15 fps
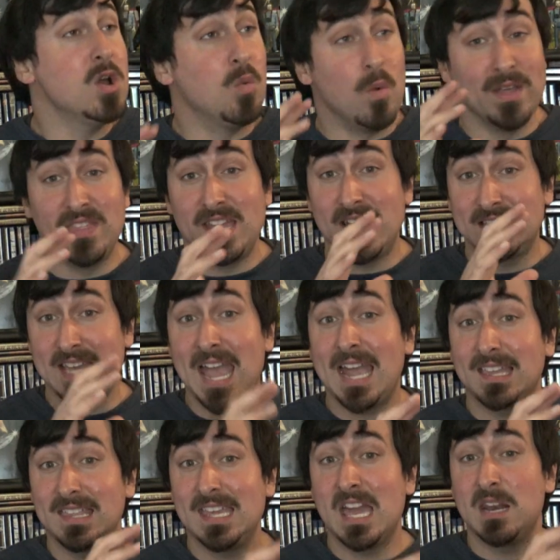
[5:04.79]
when they
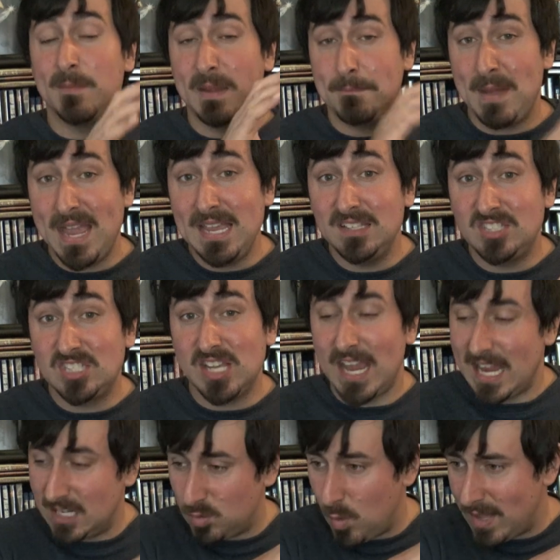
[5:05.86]
attack the enemy base
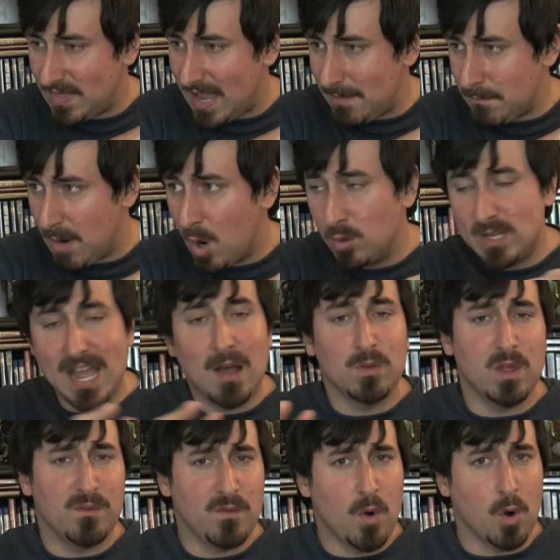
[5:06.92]
and when they mow
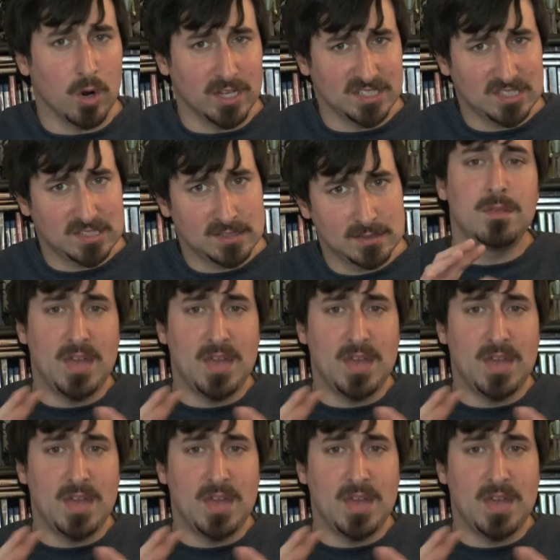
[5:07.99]
down the forest.